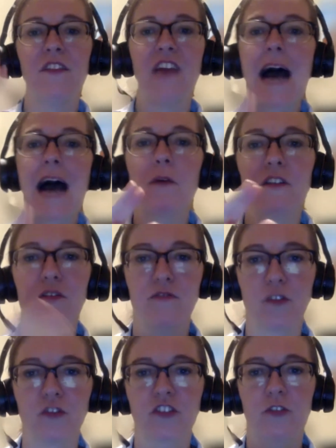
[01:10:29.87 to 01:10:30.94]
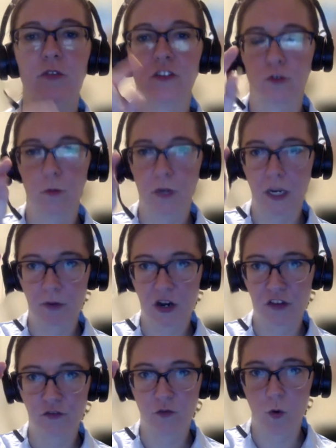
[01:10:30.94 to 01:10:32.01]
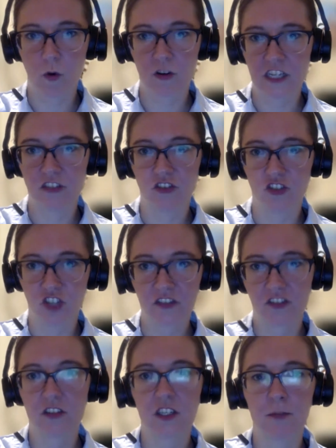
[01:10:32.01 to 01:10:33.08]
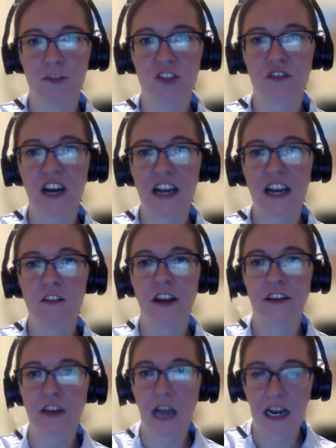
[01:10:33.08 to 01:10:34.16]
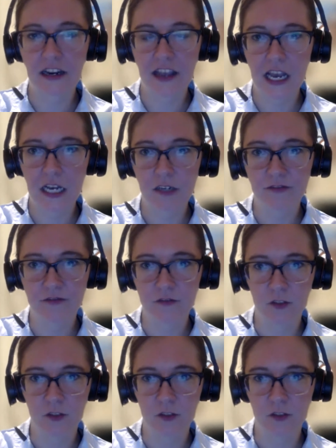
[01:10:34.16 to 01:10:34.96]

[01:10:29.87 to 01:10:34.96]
That way the folks that are in the group can press forward on just the image file and not have